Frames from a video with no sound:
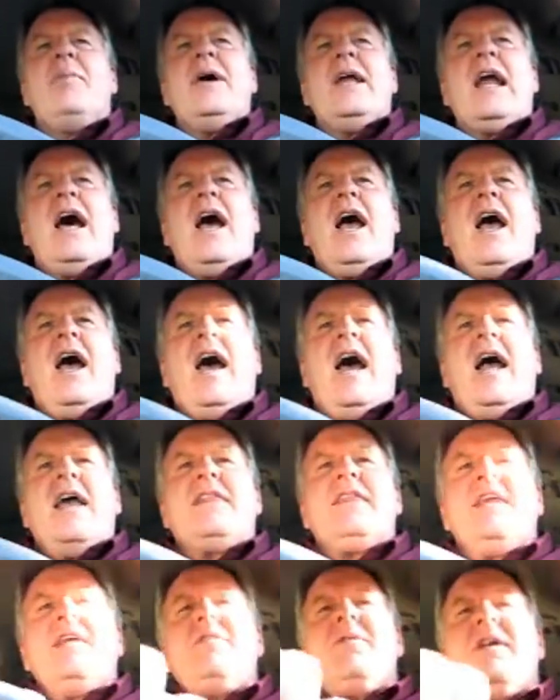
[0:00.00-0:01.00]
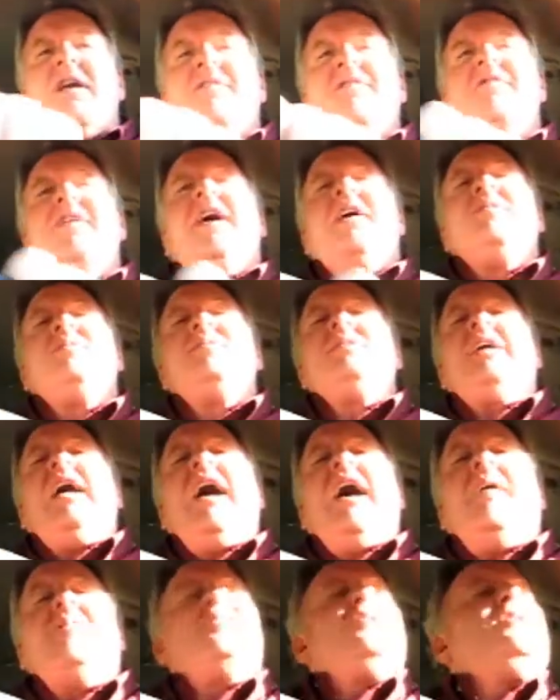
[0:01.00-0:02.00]
But I think what I found was
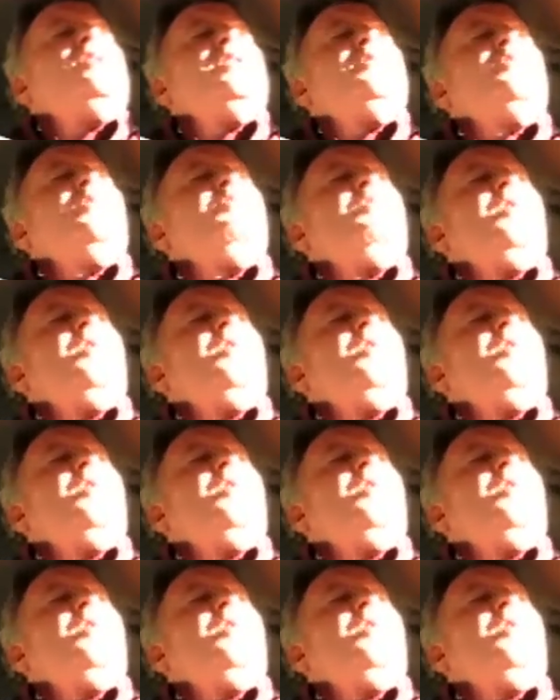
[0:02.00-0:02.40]
absolutely